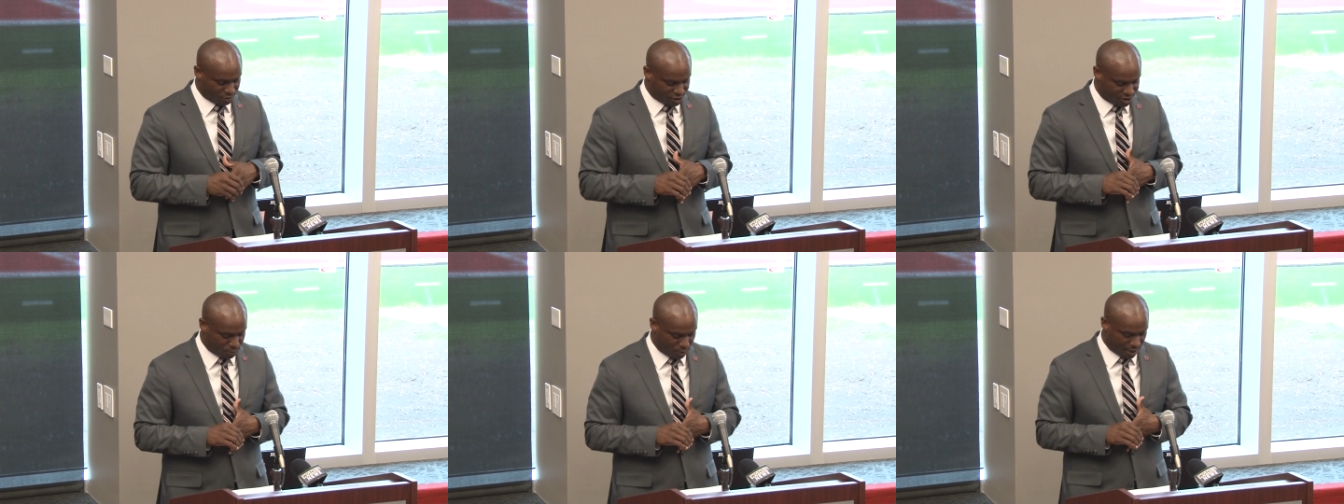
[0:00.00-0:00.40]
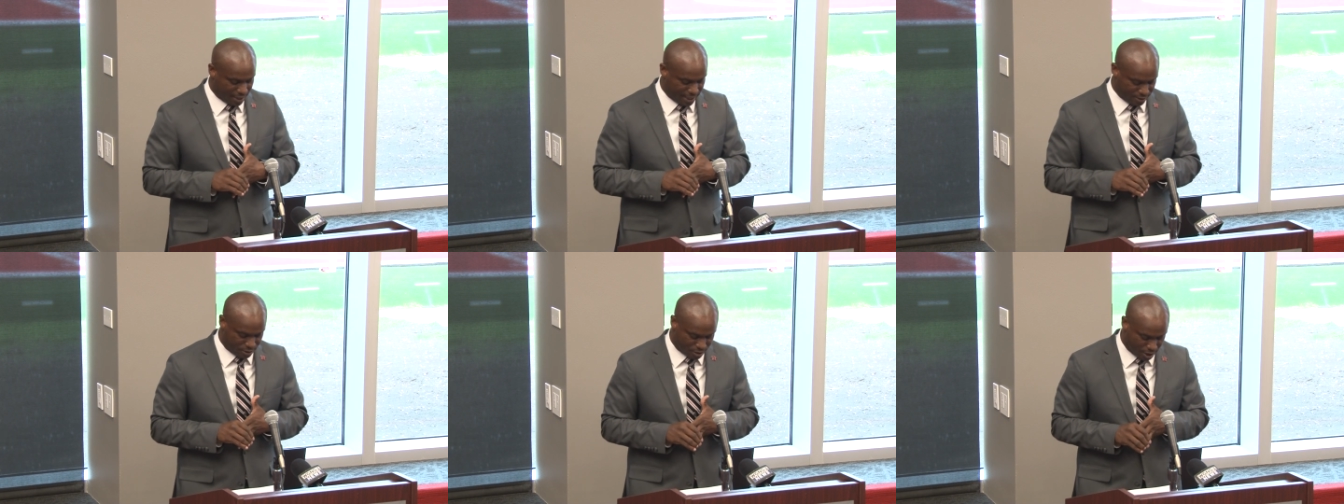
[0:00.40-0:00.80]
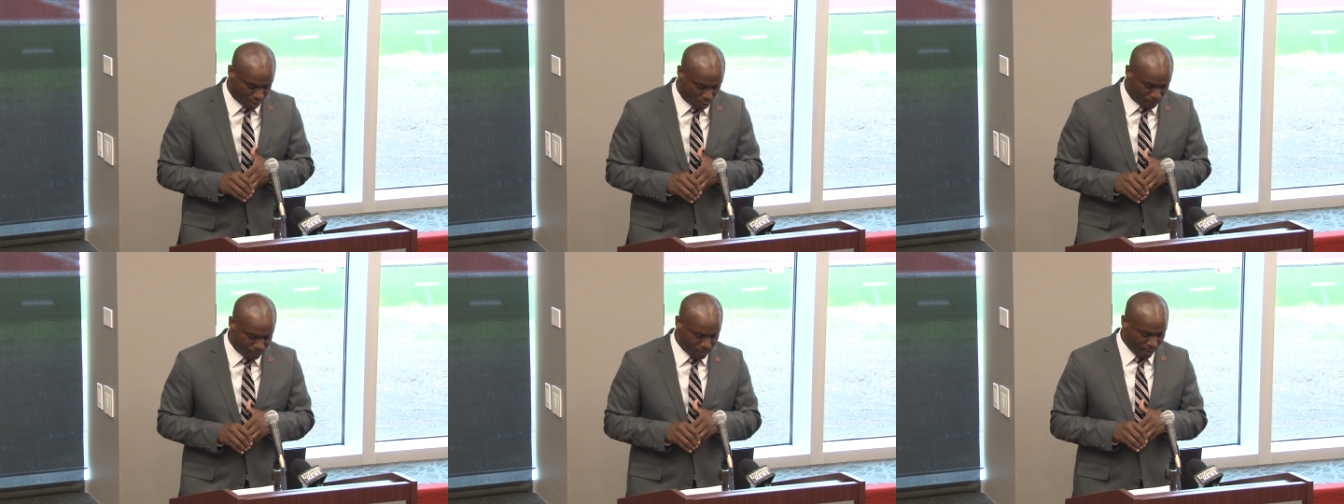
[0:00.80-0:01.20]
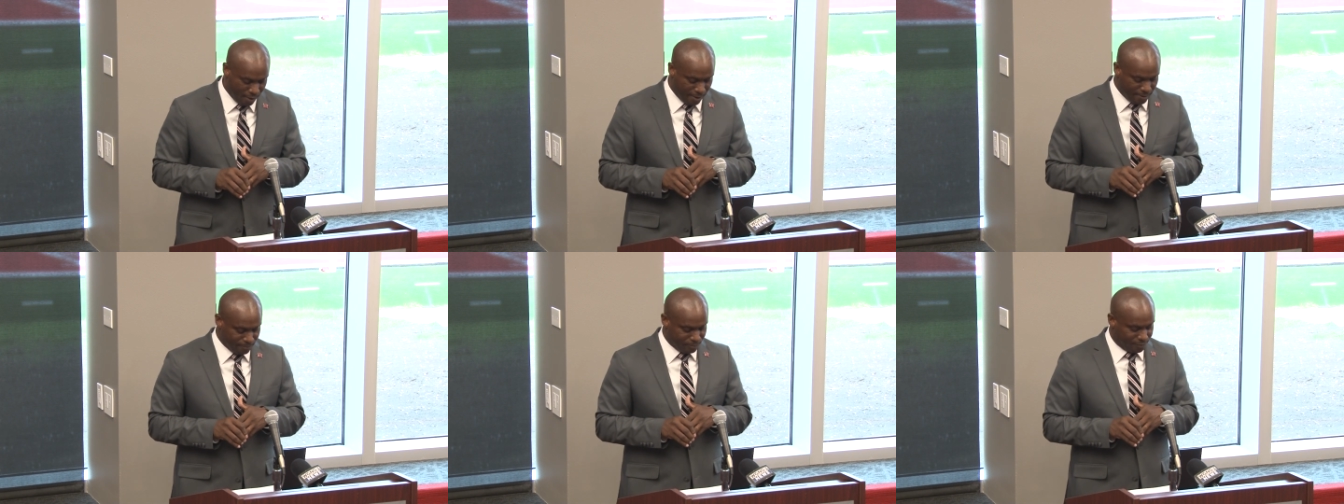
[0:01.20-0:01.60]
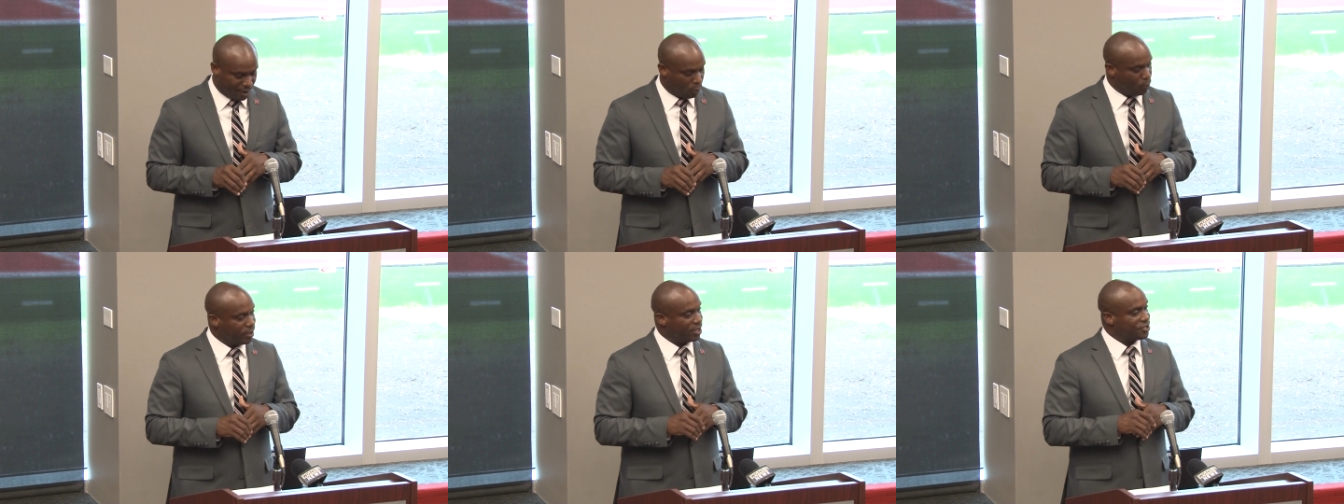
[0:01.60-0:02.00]
Just want to let you know
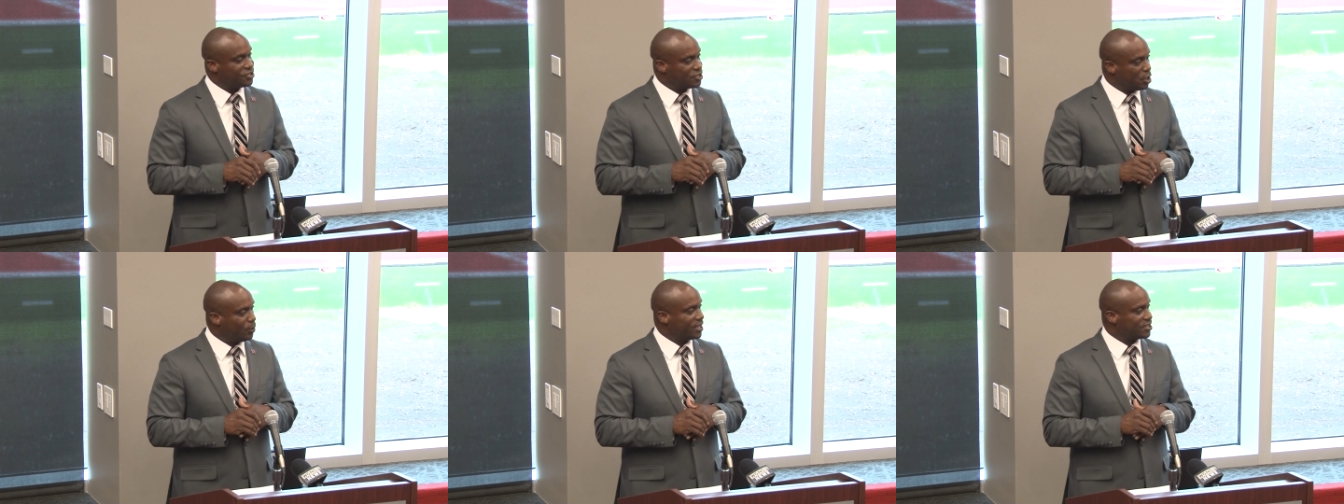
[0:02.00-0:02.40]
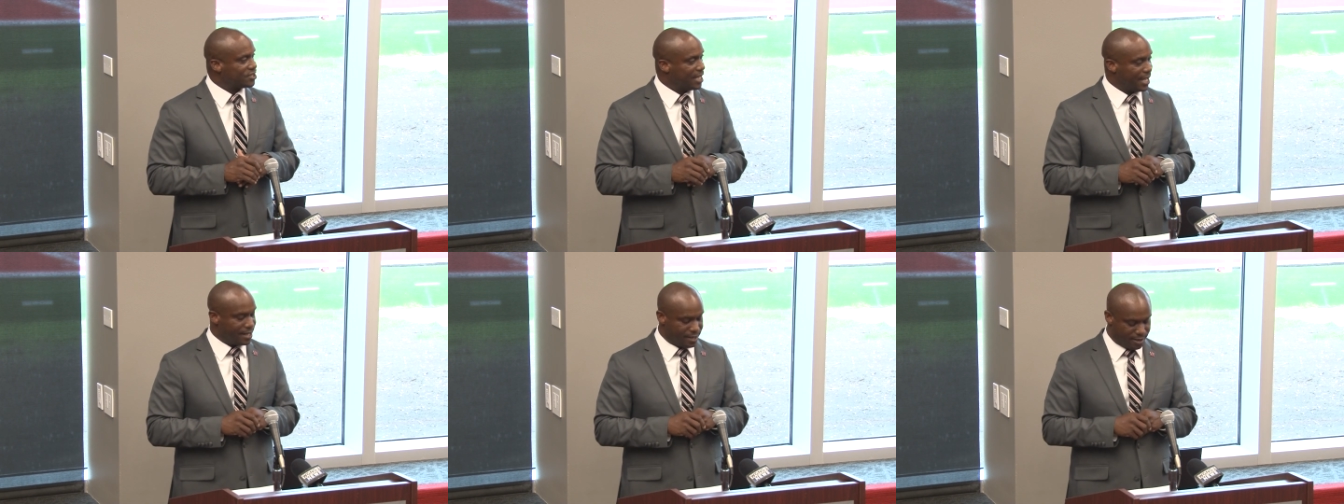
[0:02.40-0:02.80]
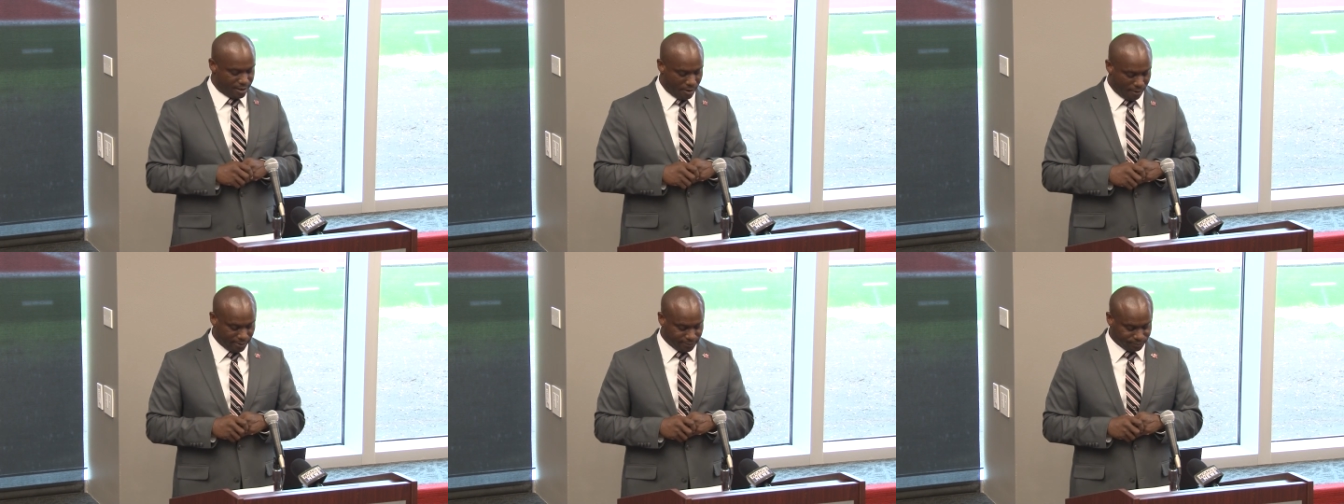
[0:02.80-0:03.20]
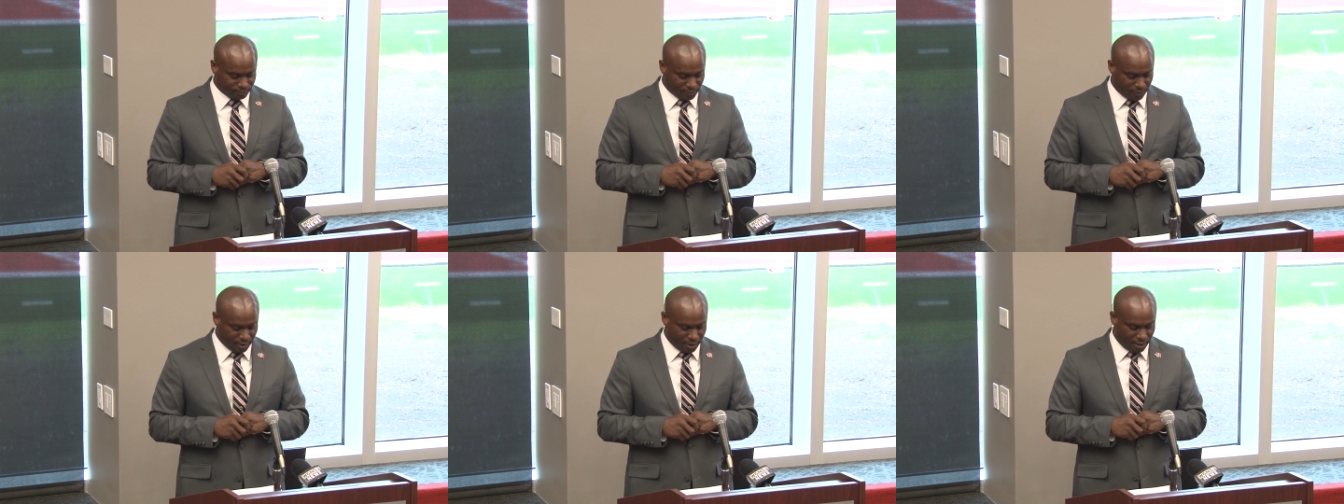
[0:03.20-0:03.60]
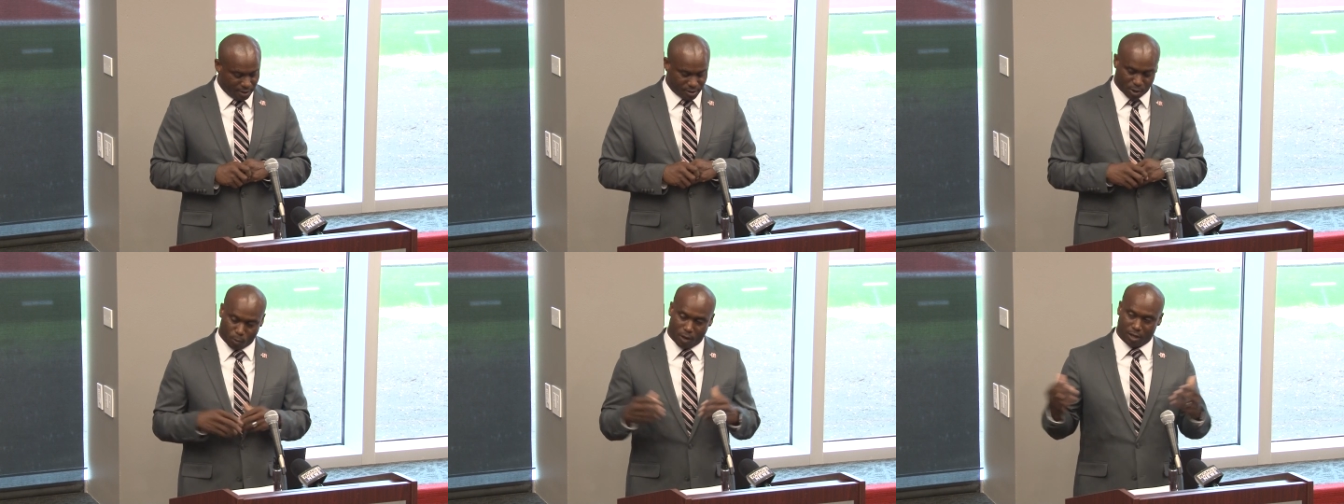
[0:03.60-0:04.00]
that we are so excited
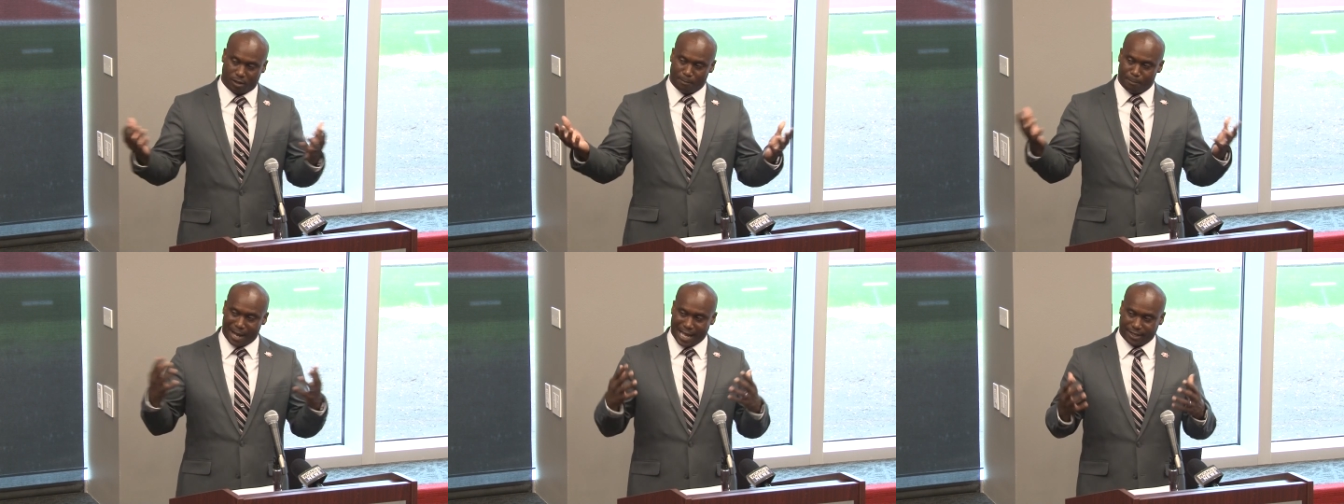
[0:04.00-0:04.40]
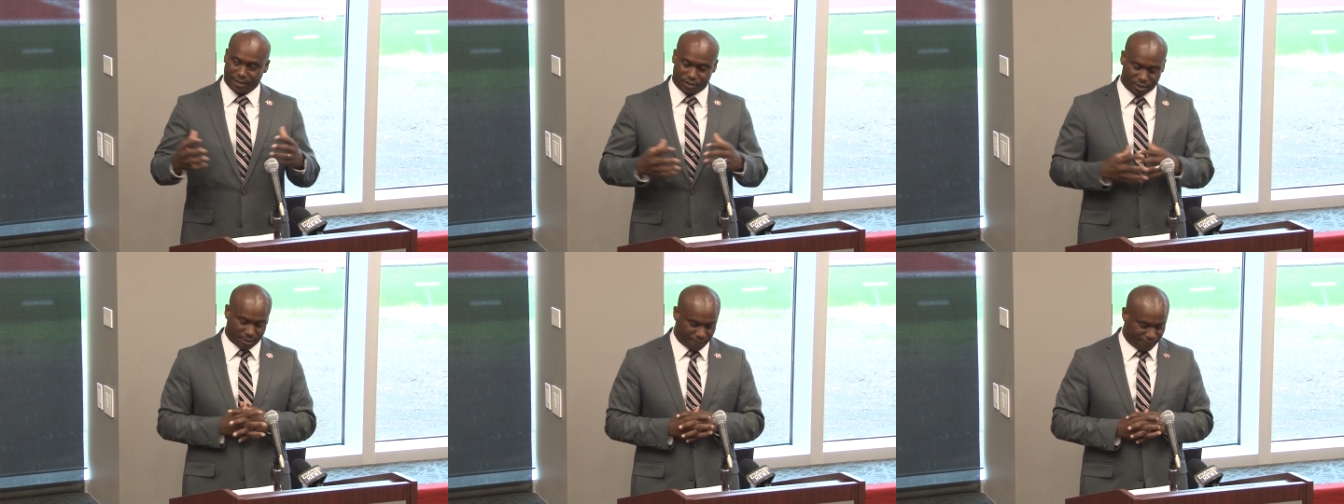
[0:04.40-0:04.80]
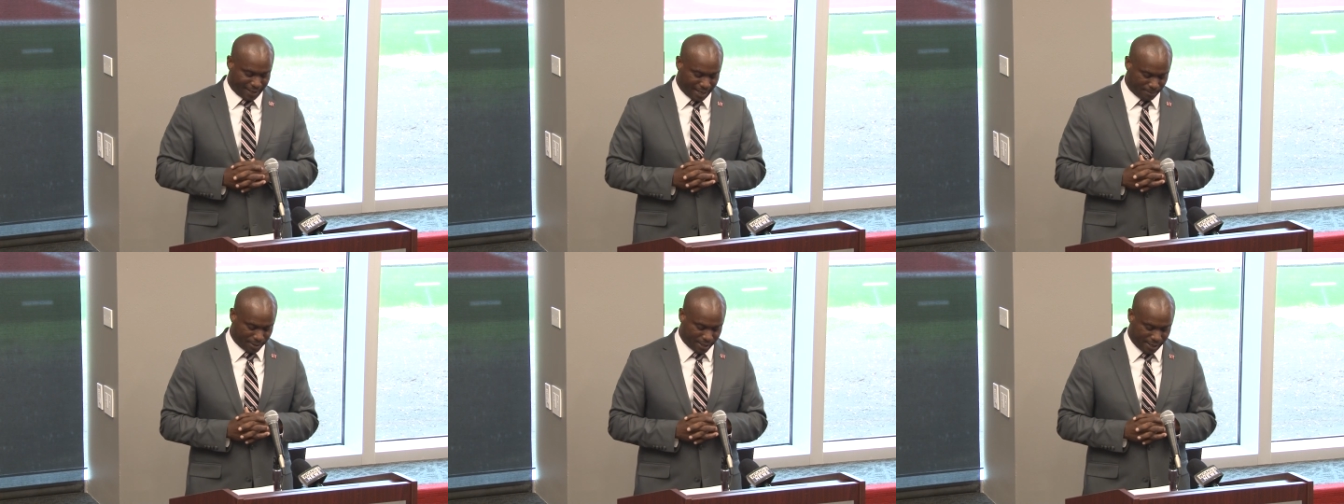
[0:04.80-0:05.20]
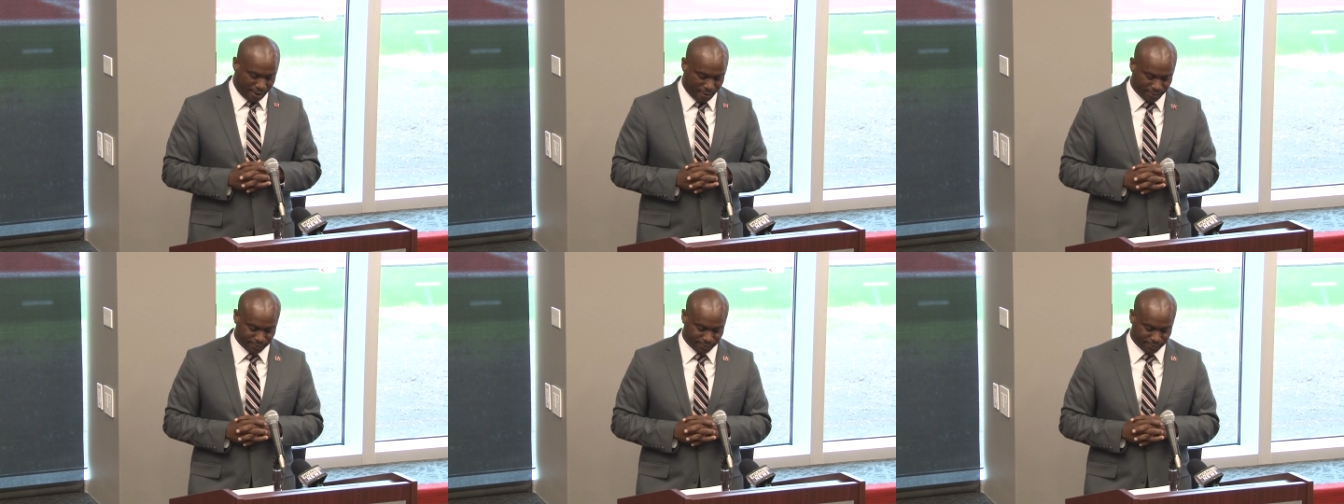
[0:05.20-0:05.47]
to welcome Mike into the family,